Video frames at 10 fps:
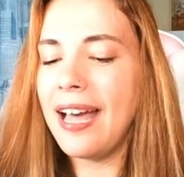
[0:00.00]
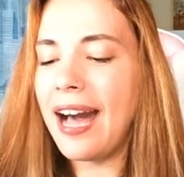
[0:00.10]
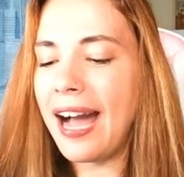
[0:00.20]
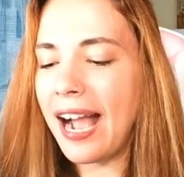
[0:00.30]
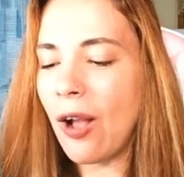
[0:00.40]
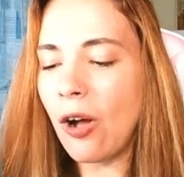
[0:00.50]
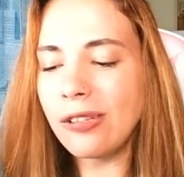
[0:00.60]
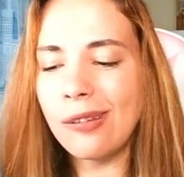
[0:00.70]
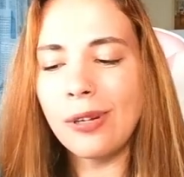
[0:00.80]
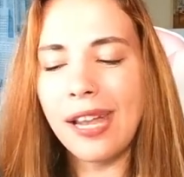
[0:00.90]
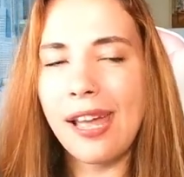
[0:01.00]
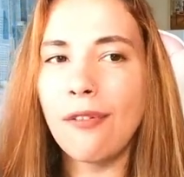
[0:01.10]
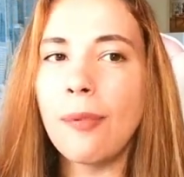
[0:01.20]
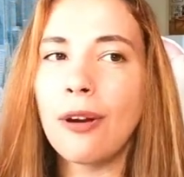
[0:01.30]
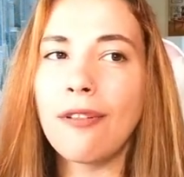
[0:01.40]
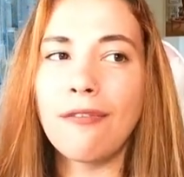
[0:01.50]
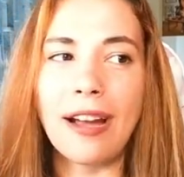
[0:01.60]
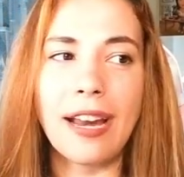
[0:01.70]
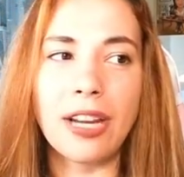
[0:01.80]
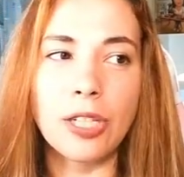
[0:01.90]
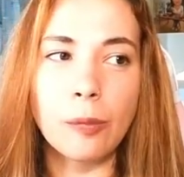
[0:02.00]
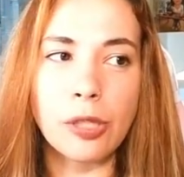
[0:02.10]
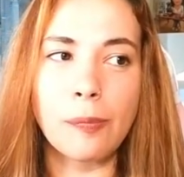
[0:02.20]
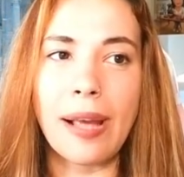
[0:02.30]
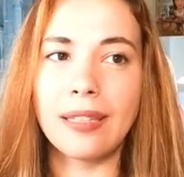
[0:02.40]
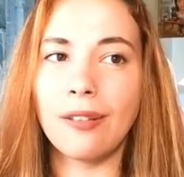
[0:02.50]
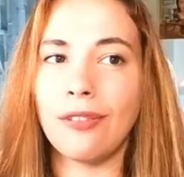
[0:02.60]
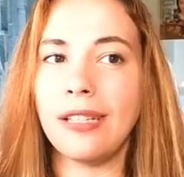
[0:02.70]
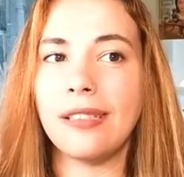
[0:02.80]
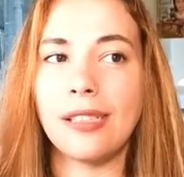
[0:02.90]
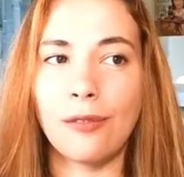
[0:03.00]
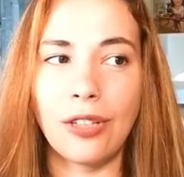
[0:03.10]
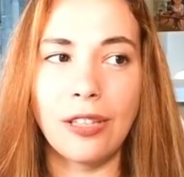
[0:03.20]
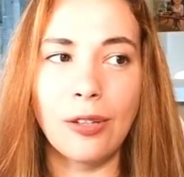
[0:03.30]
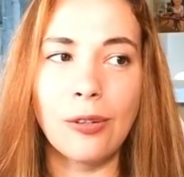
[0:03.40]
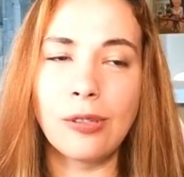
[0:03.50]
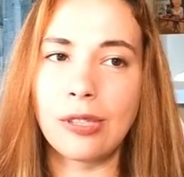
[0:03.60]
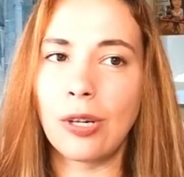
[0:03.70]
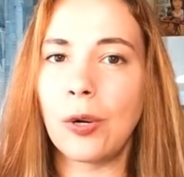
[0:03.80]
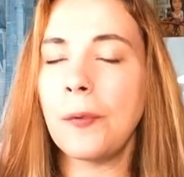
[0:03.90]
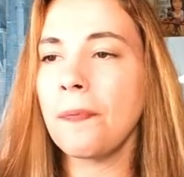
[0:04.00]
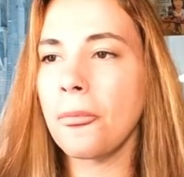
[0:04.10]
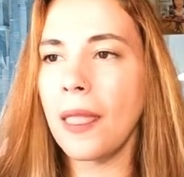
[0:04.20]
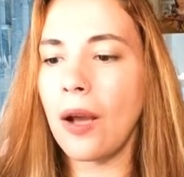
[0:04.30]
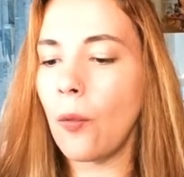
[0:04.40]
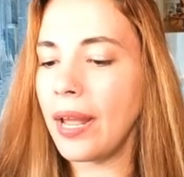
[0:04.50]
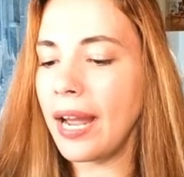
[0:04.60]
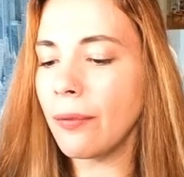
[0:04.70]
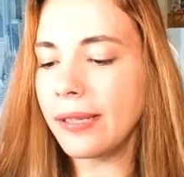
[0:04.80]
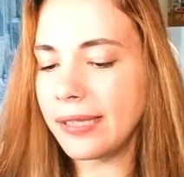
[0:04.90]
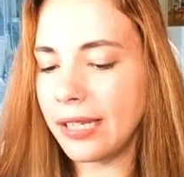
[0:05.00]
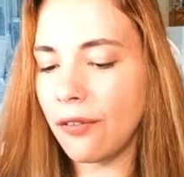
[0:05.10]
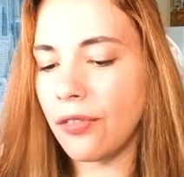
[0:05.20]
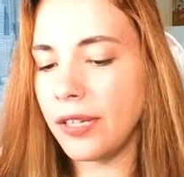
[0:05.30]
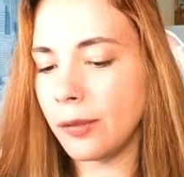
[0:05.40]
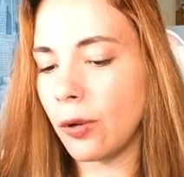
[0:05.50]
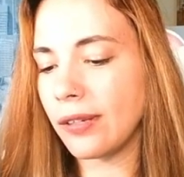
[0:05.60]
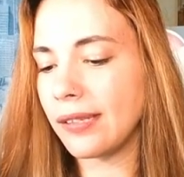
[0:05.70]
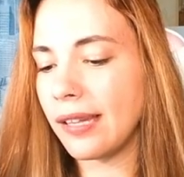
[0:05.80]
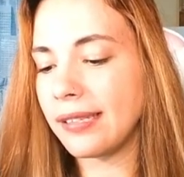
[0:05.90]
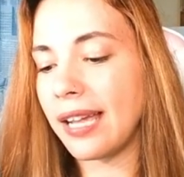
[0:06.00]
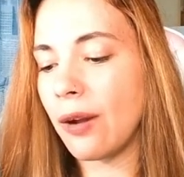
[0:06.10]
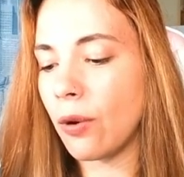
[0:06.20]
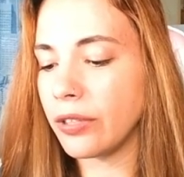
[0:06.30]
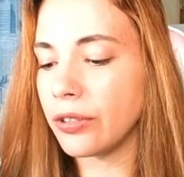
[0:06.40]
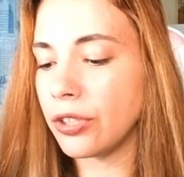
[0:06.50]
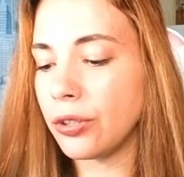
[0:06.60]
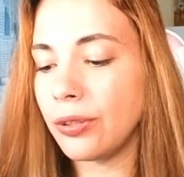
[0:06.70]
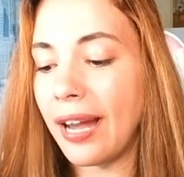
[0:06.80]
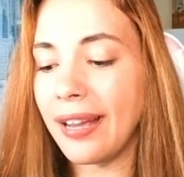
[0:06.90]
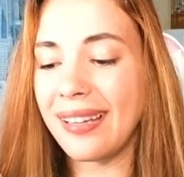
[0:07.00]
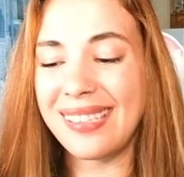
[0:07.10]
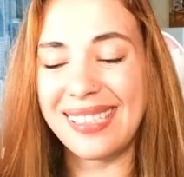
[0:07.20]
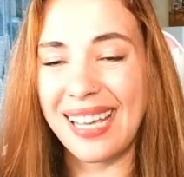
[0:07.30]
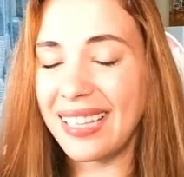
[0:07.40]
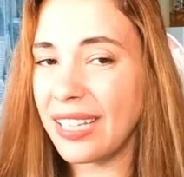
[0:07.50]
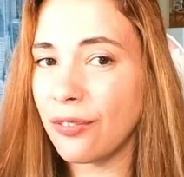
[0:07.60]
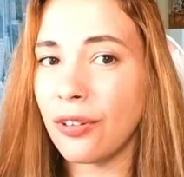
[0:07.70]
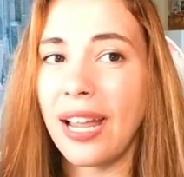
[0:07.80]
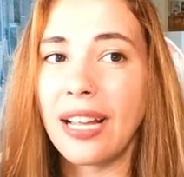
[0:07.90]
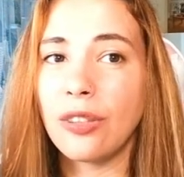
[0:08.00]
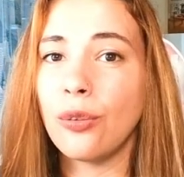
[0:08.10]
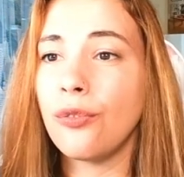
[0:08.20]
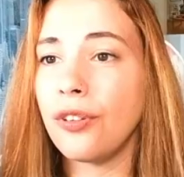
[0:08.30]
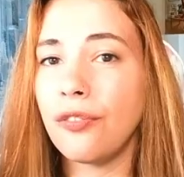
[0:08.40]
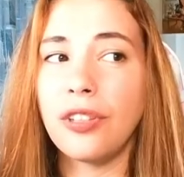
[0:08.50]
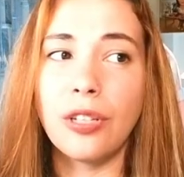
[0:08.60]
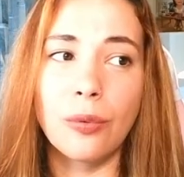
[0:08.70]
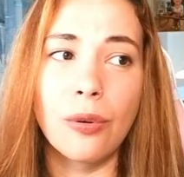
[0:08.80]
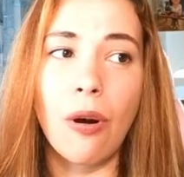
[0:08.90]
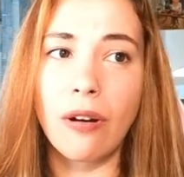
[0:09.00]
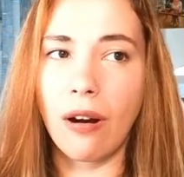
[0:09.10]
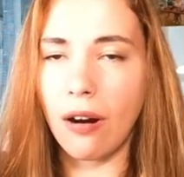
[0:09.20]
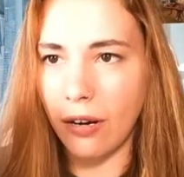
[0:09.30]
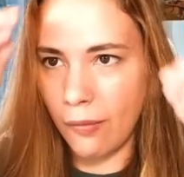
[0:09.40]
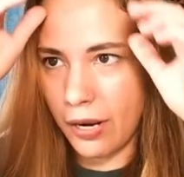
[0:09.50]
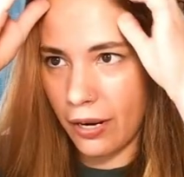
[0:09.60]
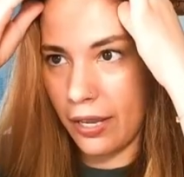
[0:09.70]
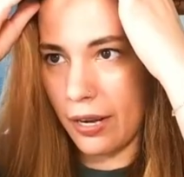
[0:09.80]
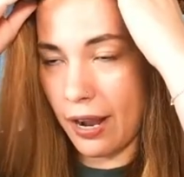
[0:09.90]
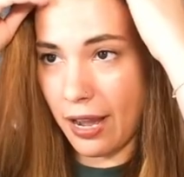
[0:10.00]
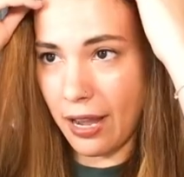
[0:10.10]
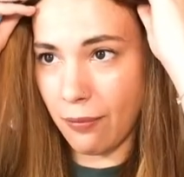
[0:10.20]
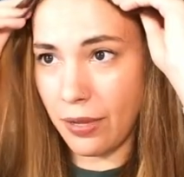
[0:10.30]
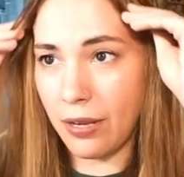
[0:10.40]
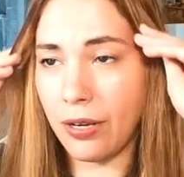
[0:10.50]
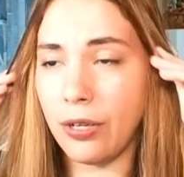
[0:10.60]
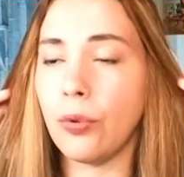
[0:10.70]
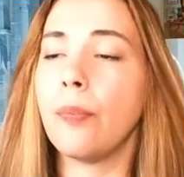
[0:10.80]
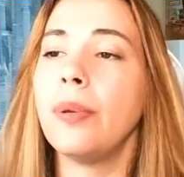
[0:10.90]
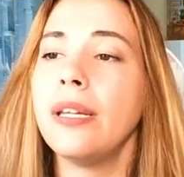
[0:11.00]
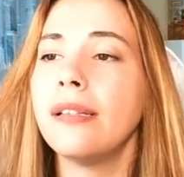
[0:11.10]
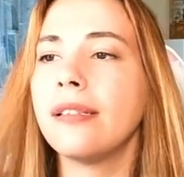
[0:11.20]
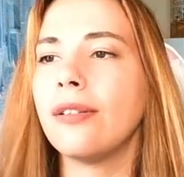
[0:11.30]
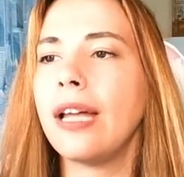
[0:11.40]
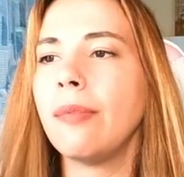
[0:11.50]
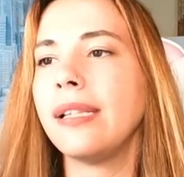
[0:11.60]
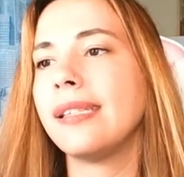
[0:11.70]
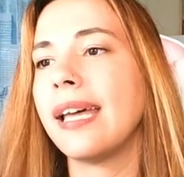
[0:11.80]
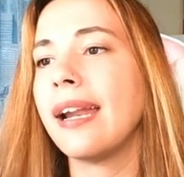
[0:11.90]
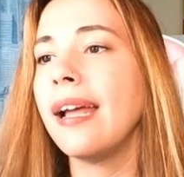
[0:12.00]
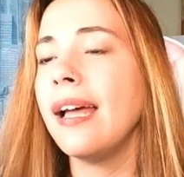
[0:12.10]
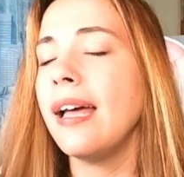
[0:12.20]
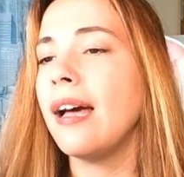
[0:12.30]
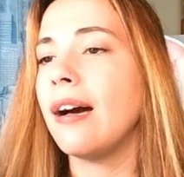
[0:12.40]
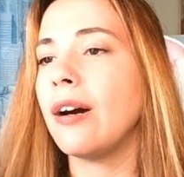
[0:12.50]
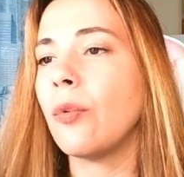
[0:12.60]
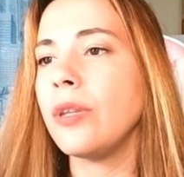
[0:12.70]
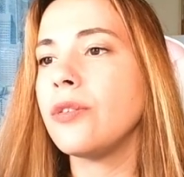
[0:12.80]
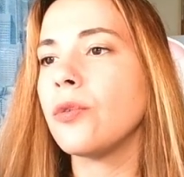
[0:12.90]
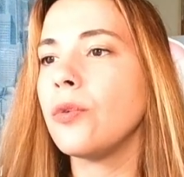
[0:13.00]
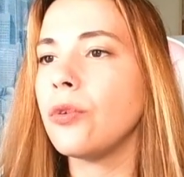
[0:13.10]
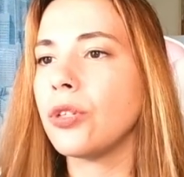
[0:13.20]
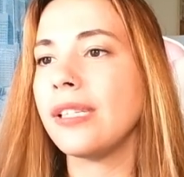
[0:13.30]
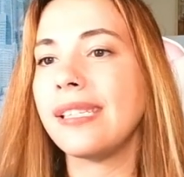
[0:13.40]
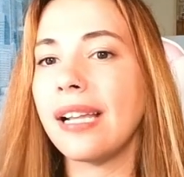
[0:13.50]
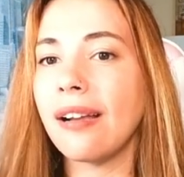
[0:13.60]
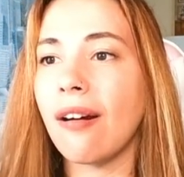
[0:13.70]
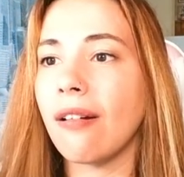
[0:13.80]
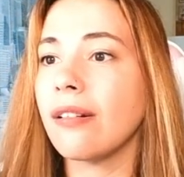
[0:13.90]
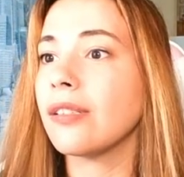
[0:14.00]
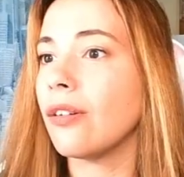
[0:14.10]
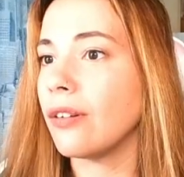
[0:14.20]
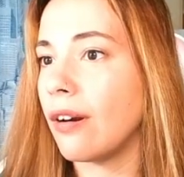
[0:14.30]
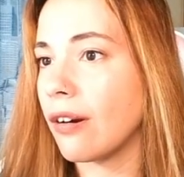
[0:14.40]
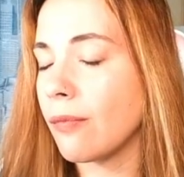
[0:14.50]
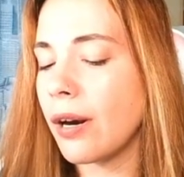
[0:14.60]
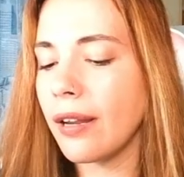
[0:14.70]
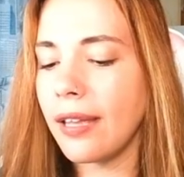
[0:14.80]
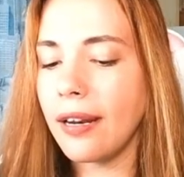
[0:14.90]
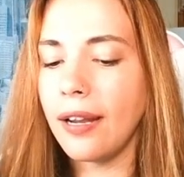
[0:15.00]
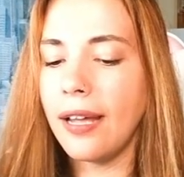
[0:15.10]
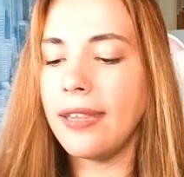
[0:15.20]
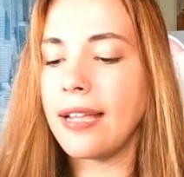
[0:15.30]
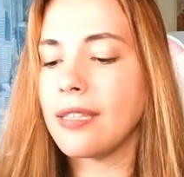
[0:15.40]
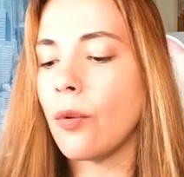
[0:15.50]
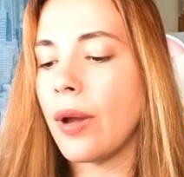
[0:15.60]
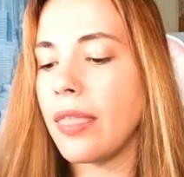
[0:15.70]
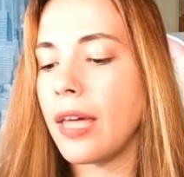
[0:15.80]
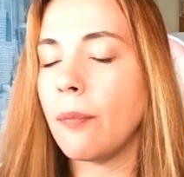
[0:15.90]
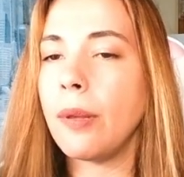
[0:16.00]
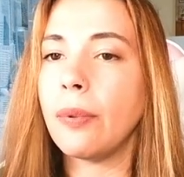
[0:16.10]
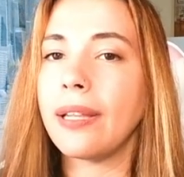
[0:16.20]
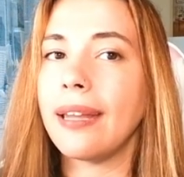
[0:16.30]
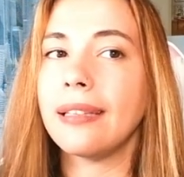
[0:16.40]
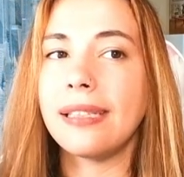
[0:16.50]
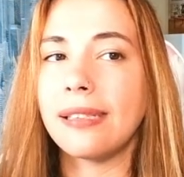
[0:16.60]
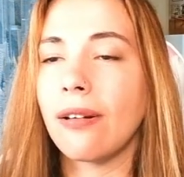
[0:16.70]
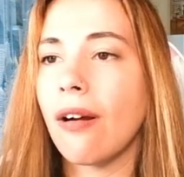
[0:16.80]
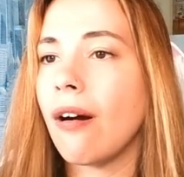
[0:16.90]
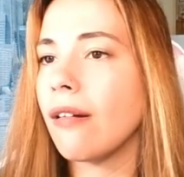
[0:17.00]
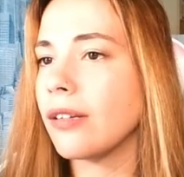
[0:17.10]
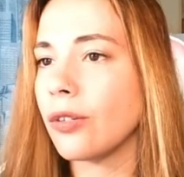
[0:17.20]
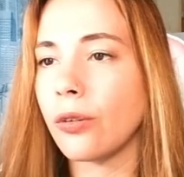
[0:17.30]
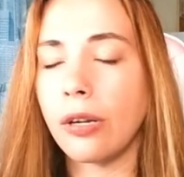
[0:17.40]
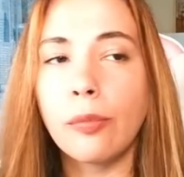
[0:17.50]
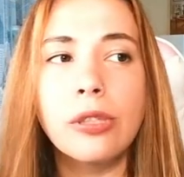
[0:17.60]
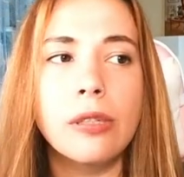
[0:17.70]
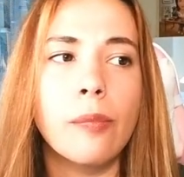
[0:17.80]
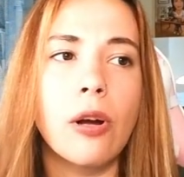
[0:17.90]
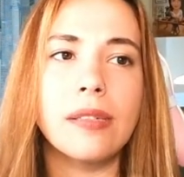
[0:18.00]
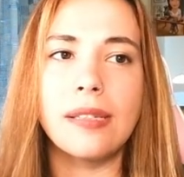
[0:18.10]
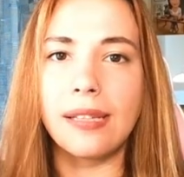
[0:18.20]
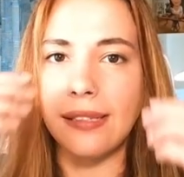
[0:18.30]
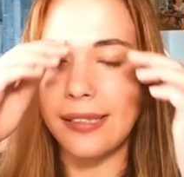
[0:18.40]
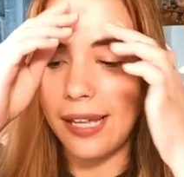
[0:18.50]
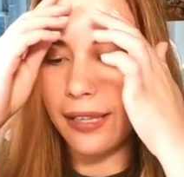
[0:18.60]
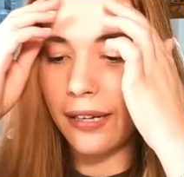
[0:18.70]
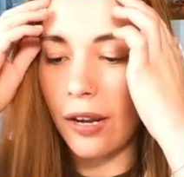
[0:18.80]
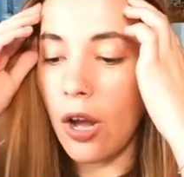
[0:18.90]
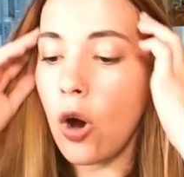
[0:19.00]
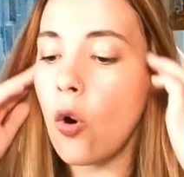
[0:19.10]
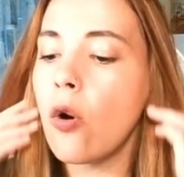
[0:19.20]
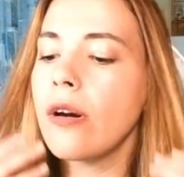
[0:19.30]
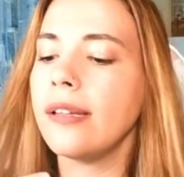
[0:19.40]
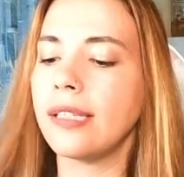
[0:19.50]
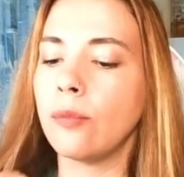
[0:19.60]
I also want to have a bit of a financial perspective in this video, so when I received these boxes, I wondered, should I sell it for like 250 euro on Card Market? I'm a European, so that means that we do usually sell cards on Card Market. That's a way that people can list their cards or their booster boxes and sell it. Or is it